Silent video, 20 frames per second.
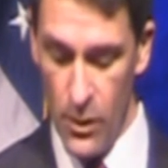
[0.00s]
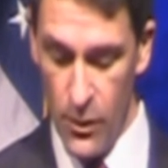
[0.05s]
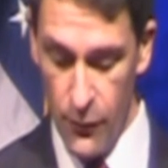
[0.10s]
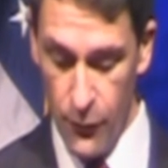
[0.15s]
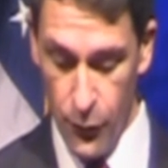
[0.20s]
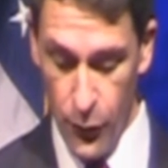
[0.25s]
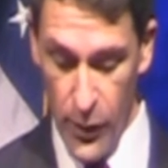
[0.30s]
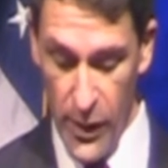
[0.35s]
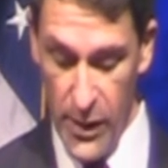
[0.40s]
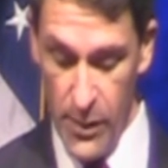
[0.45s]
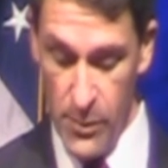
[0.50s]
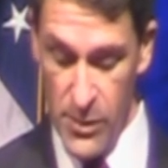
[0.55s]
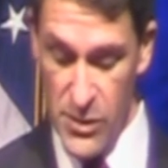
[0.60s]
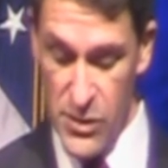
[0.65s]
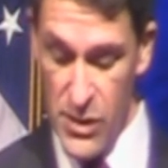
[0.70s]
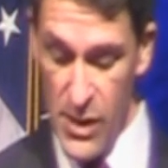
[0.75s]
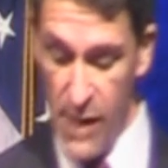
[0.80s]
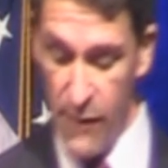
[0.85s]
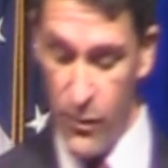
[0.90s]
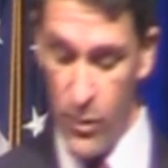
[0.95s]
Freedom
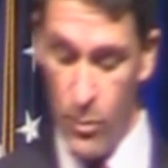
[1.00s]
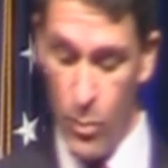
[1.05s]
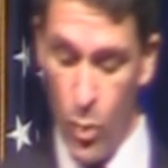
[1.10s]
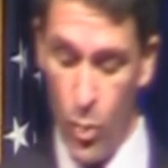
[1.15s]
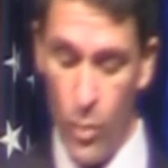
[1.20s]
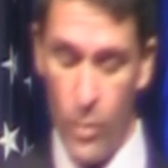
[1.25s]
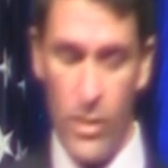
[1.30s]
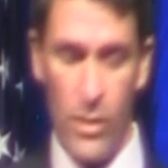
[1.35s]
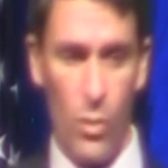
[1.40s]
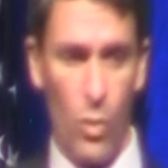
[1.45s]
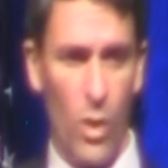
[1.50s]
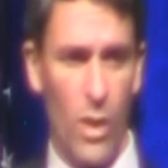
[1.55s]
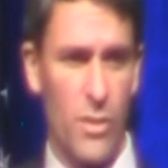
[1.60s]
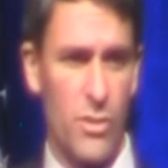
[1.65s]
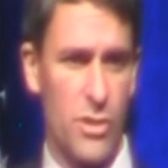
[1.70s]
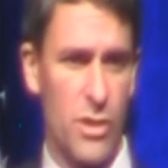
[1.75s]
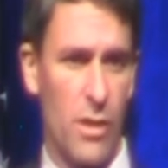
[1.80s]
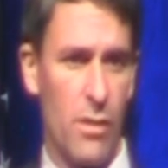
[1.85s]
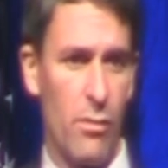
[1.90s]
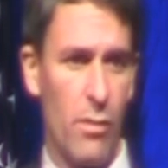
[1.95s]
is never more than one
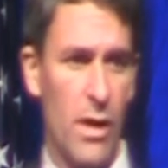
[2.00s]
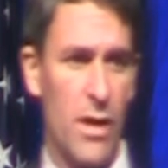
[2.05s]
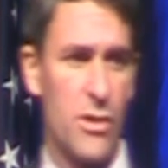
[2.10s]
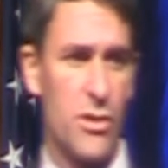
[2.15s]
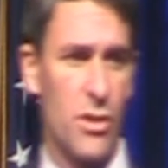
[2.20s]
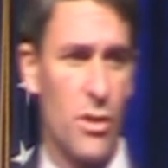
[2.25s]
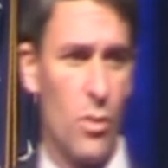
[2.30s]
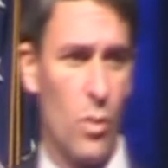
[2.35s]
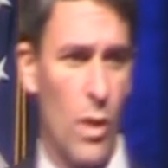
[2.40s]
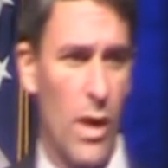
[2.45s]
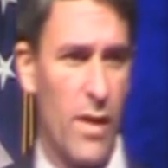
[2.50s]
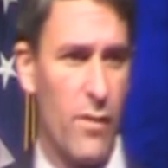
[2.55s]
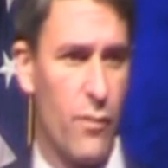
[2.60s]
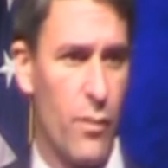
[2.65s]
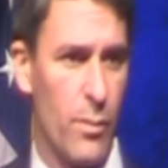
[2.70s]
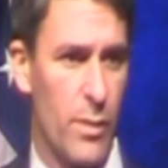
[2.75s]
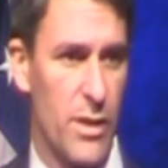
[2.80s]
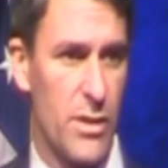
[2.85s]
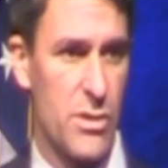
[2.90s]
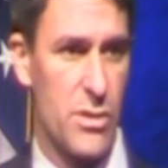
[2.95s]
generation away
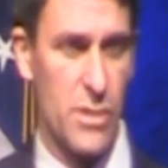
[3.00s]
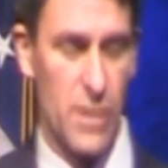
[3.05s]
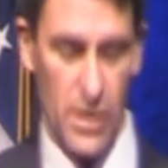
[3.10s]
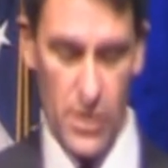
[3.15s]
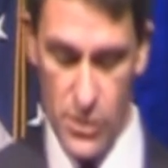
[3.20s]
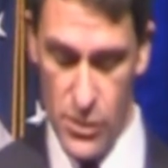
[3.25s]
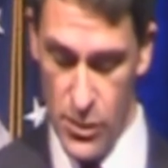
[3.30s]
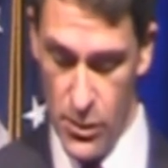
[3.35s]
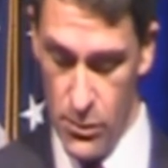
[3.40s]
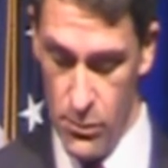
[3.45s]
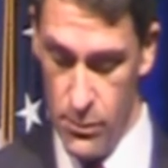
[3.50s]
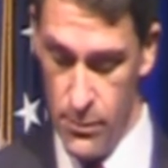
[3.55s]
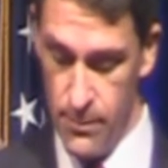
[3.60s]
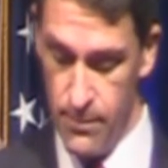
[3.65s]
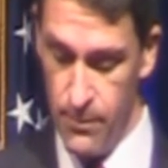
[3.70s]
from extinction.